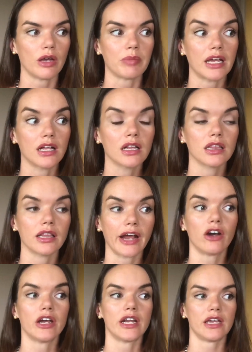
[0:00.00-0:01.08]
by
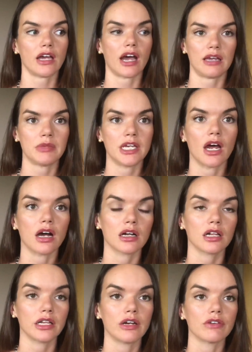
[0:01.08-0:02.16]
clarity I mean a
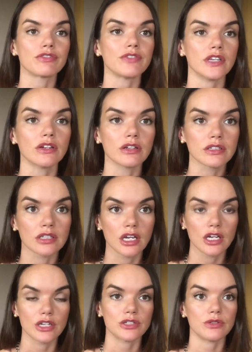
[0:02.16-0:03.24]
clear field,
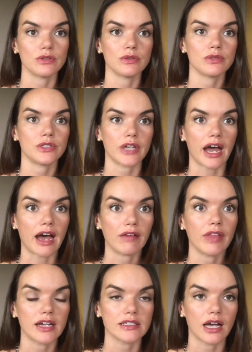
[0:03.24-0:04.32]
to have
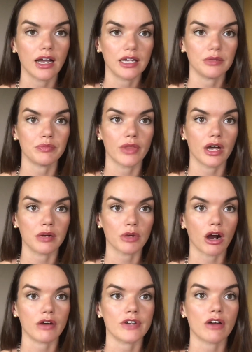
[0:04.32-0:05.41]
that time
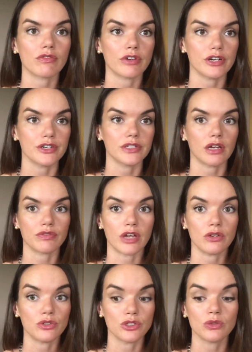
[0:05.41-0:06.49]
carved out for yourself
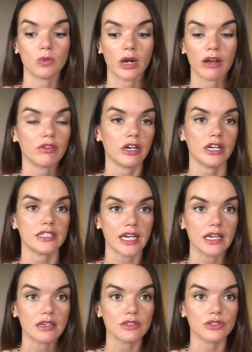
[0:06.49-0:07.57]
and do whatever it
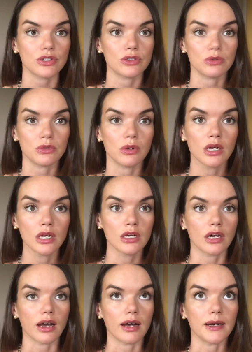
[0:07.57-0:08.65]
takes to
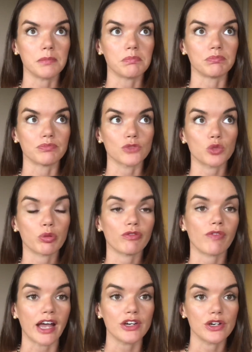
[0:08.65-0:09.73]

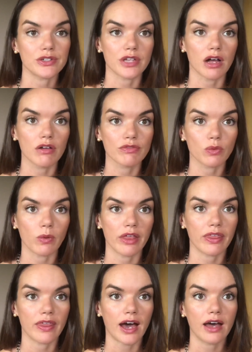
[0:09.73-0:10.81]
provide yourself
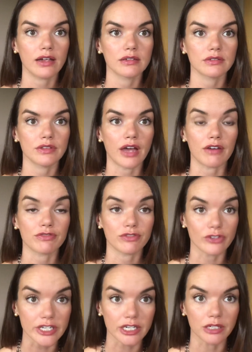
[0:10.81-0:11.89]
with that
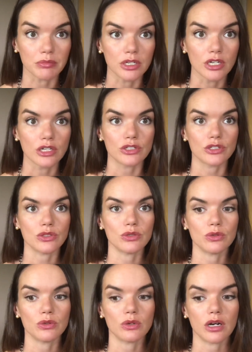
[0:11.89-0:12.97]
freedom,
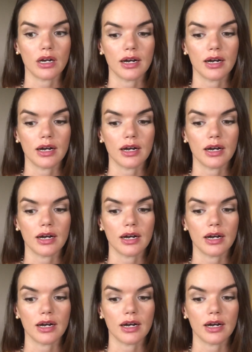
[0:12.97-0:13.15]
to